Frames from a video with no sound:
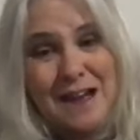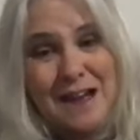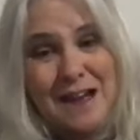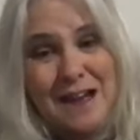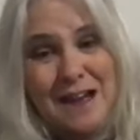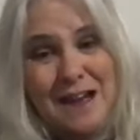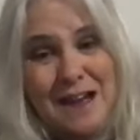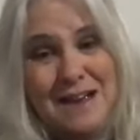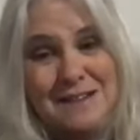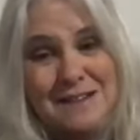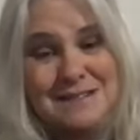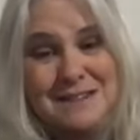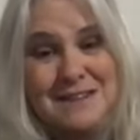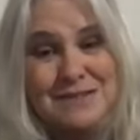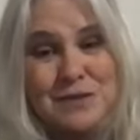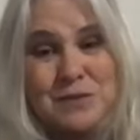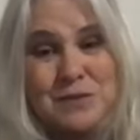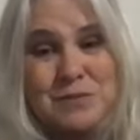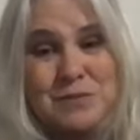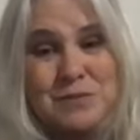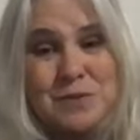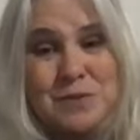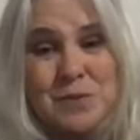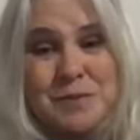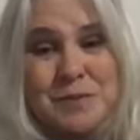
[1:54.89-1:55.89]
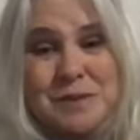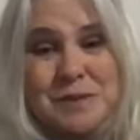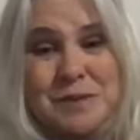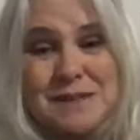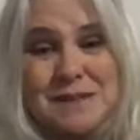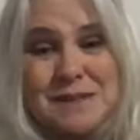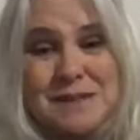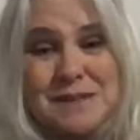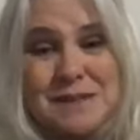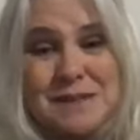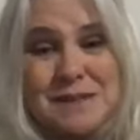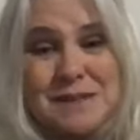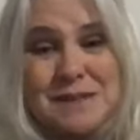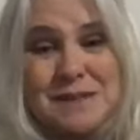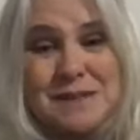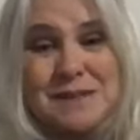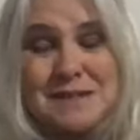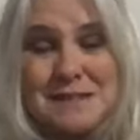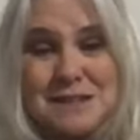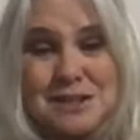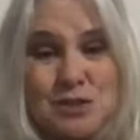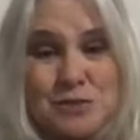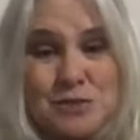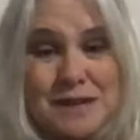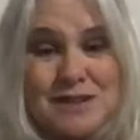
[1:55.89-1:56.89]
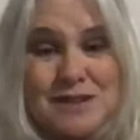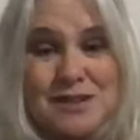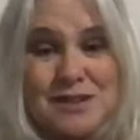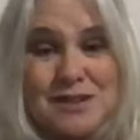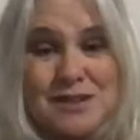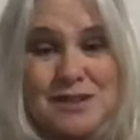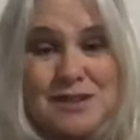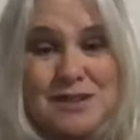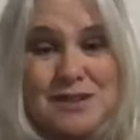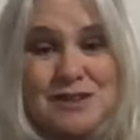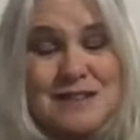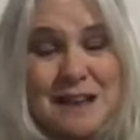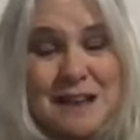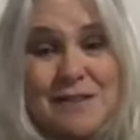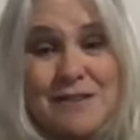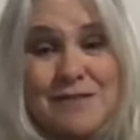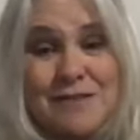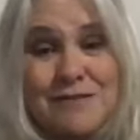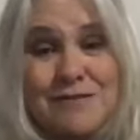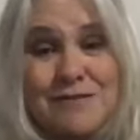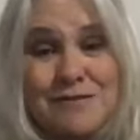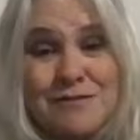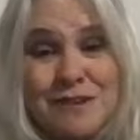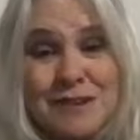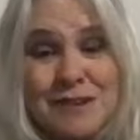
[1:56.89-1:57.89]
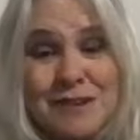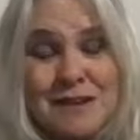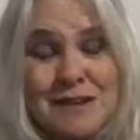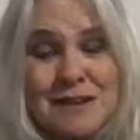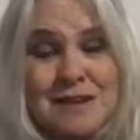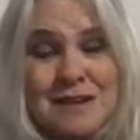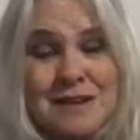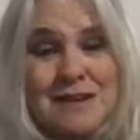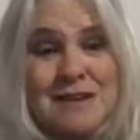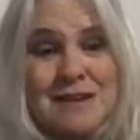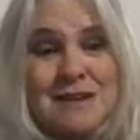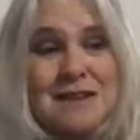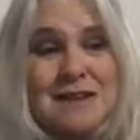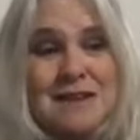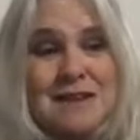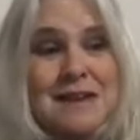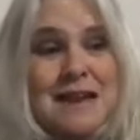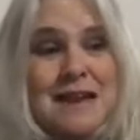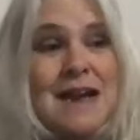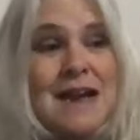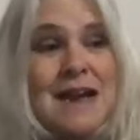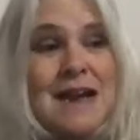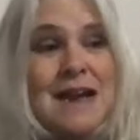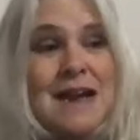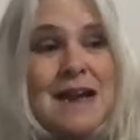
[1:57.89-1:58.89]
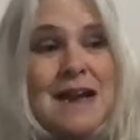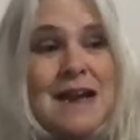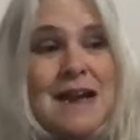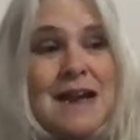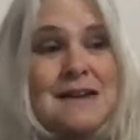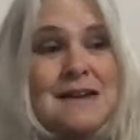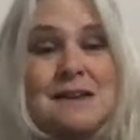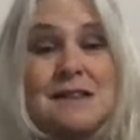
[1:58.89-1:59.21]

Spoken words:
with that, I'm going to give you a moment to situate yourself.